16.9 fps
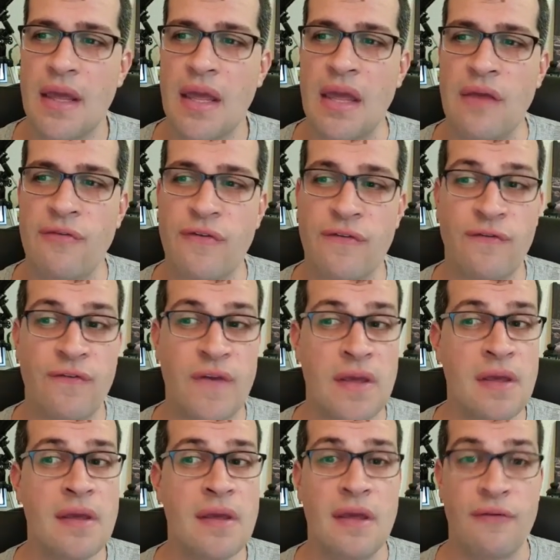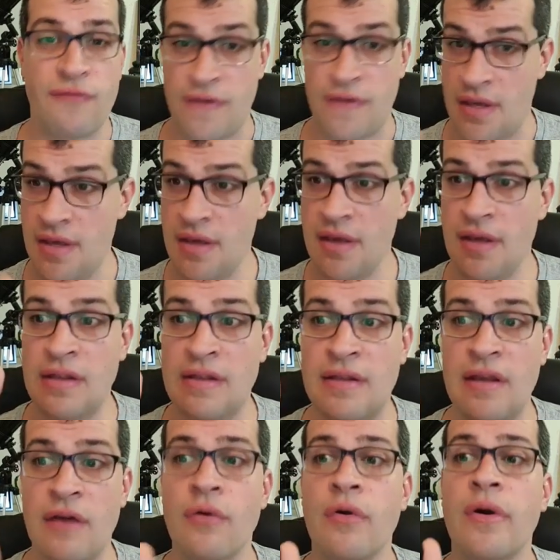If he
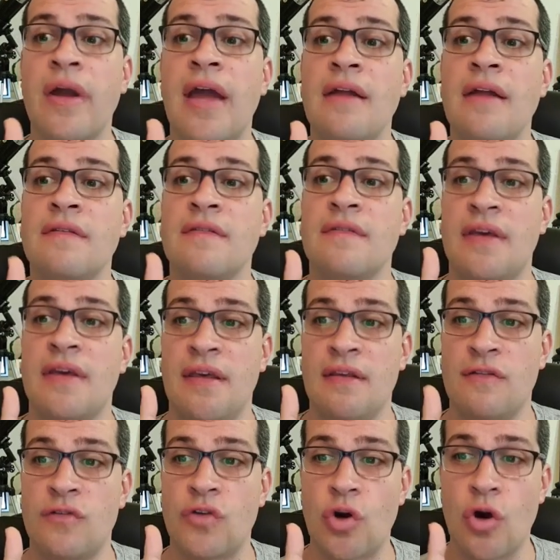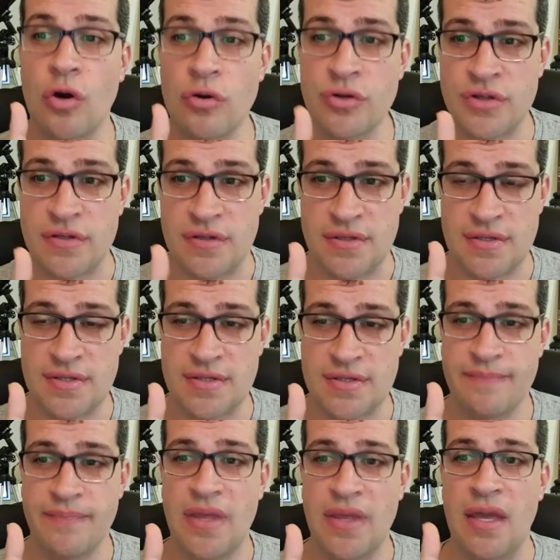interrogates his
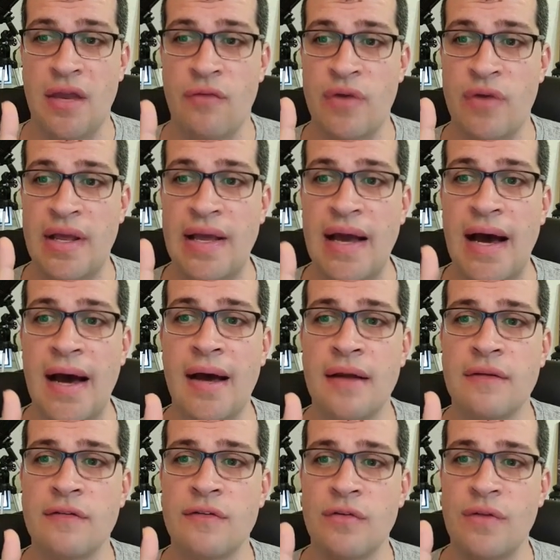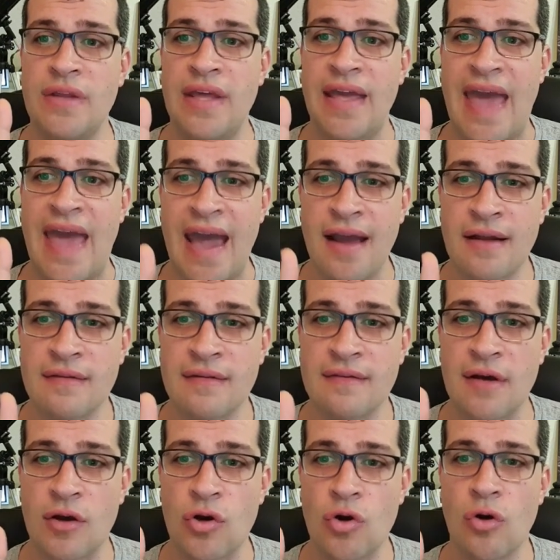conscience in regard to the acts
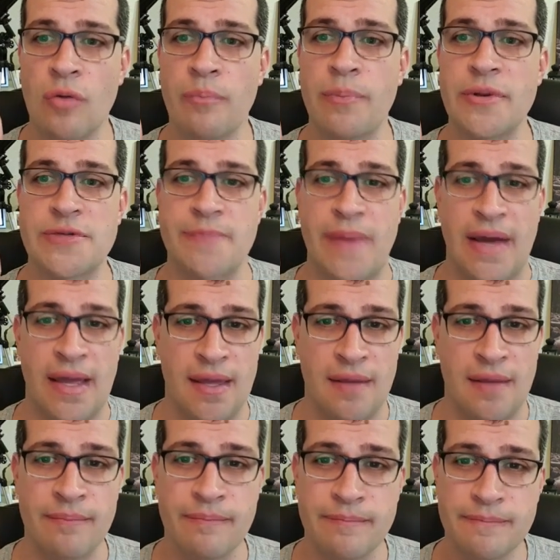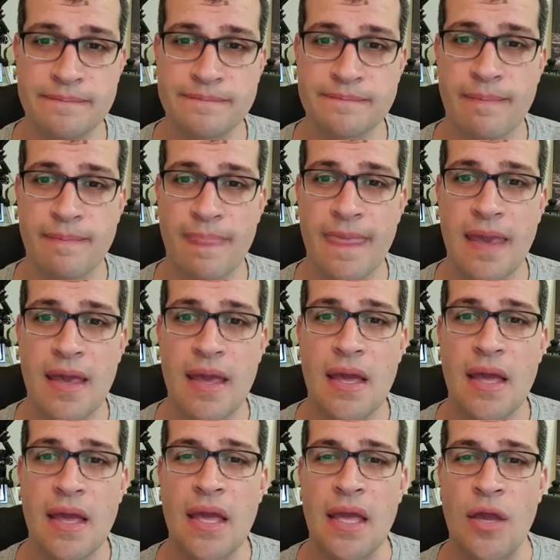accomplished by him,
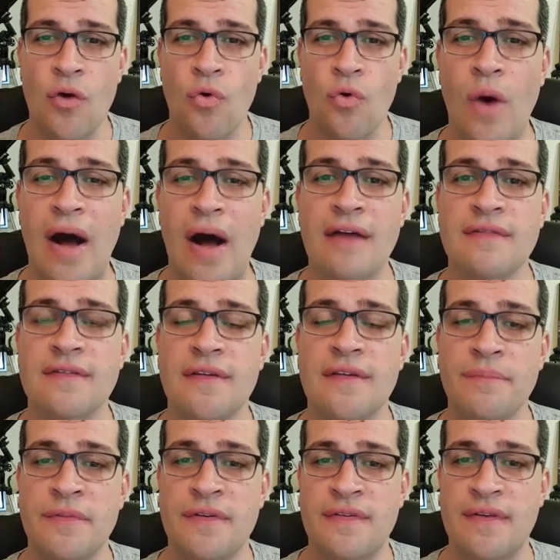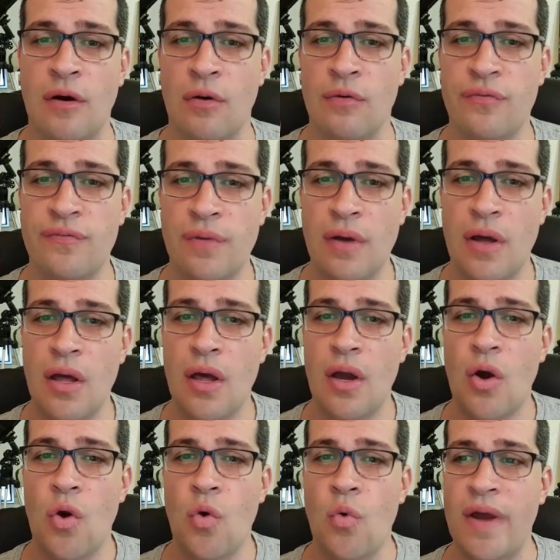he ask himself
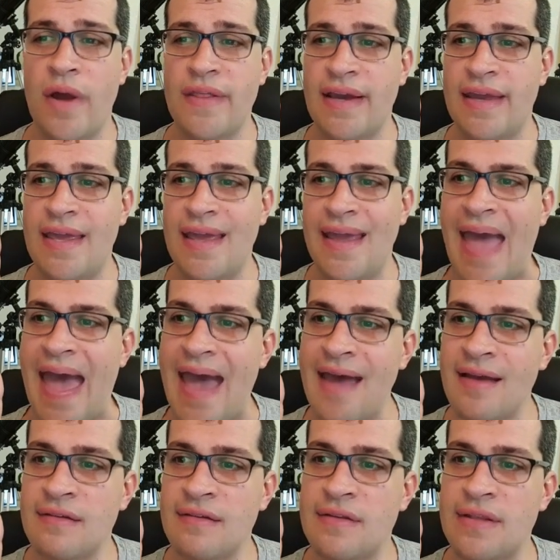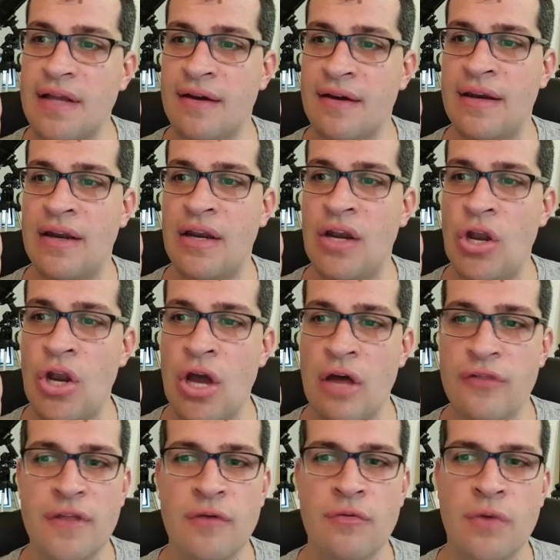whether he has done
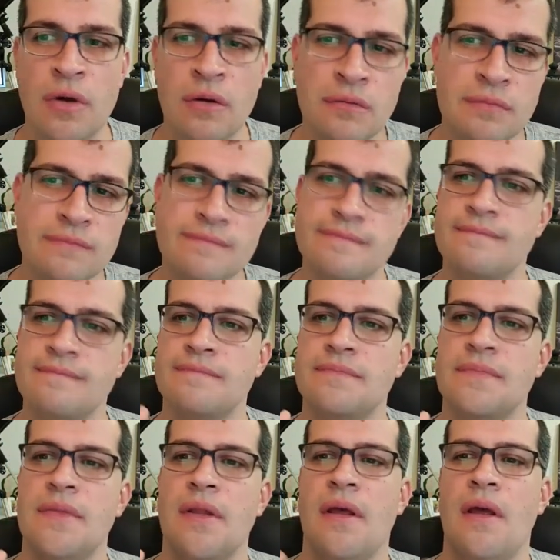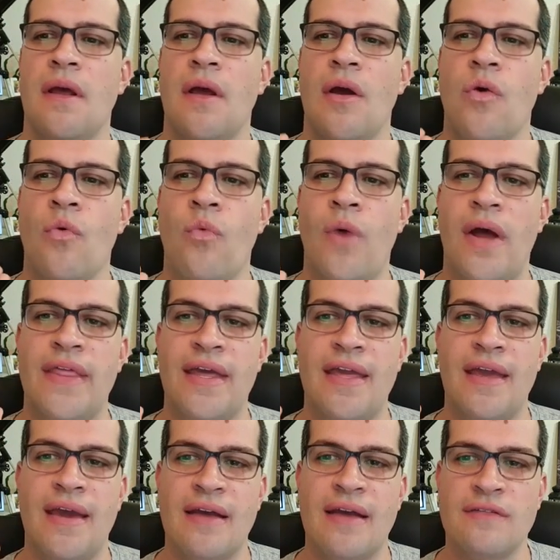nothing wrong, whether
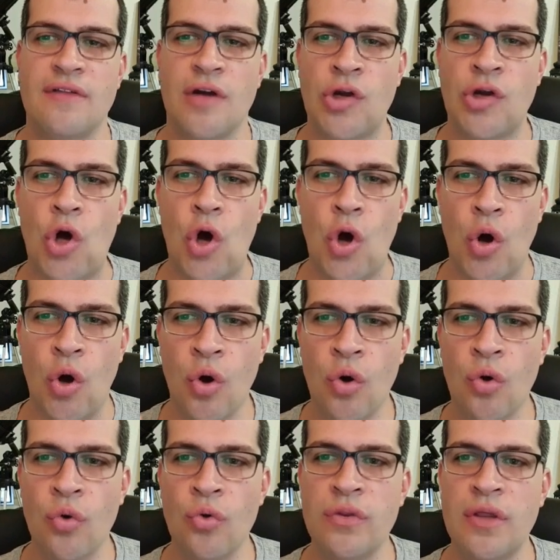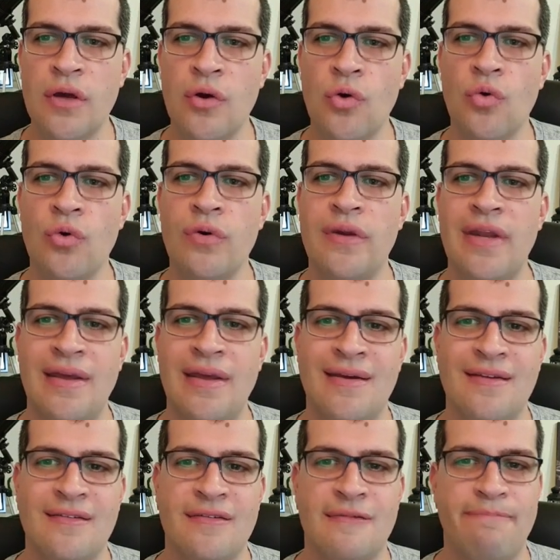he has done all the good in
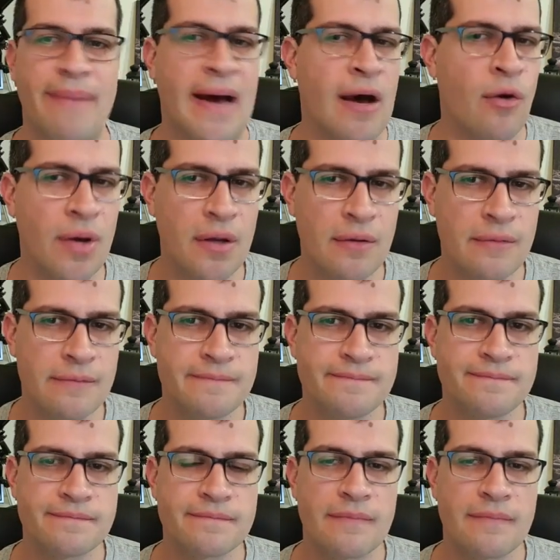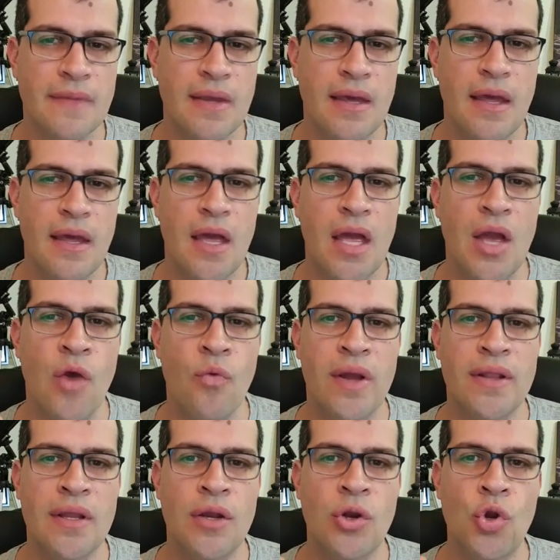his power, and
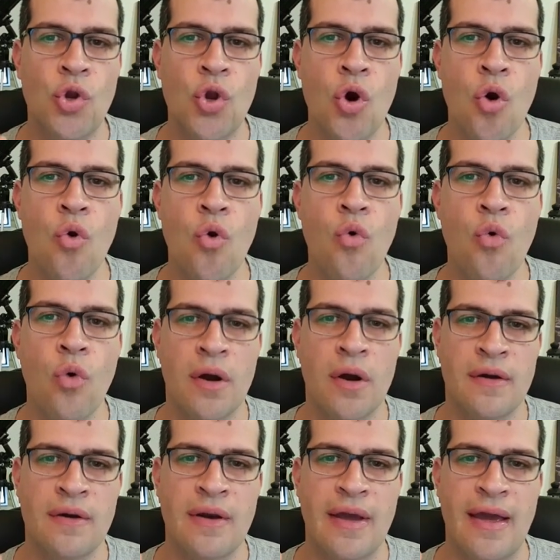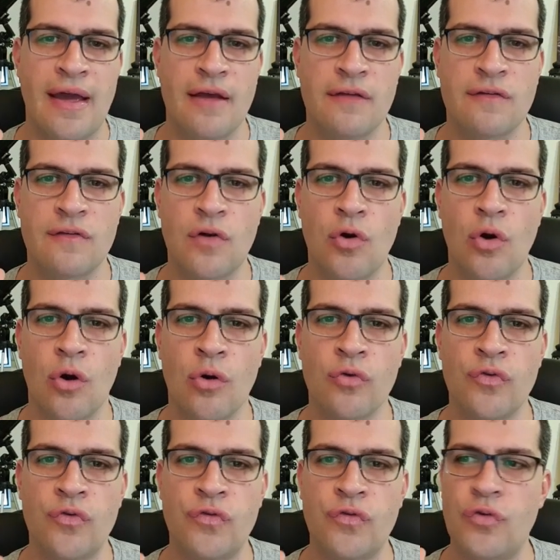whether no one has
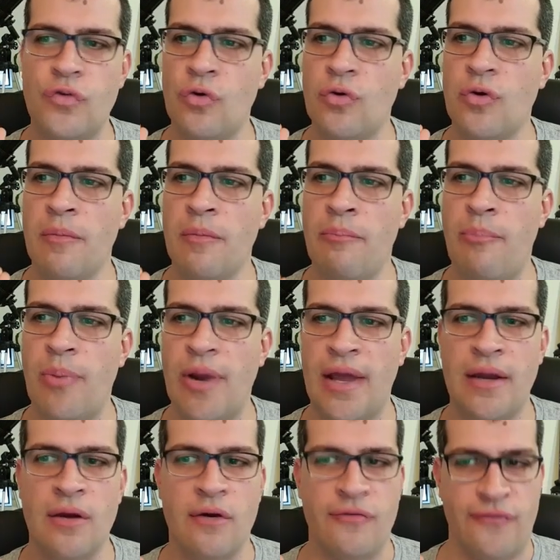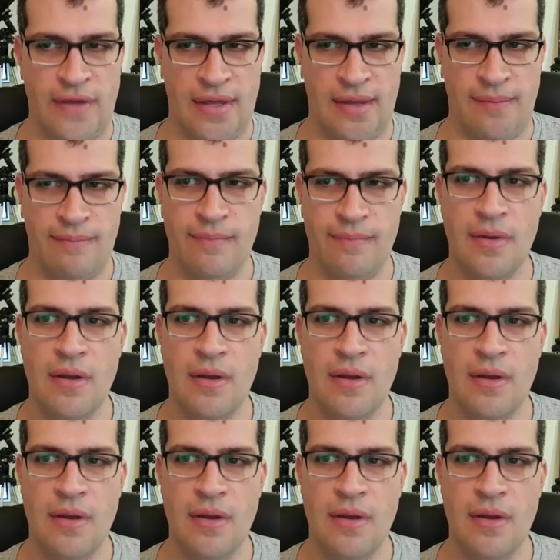cause to complain of him,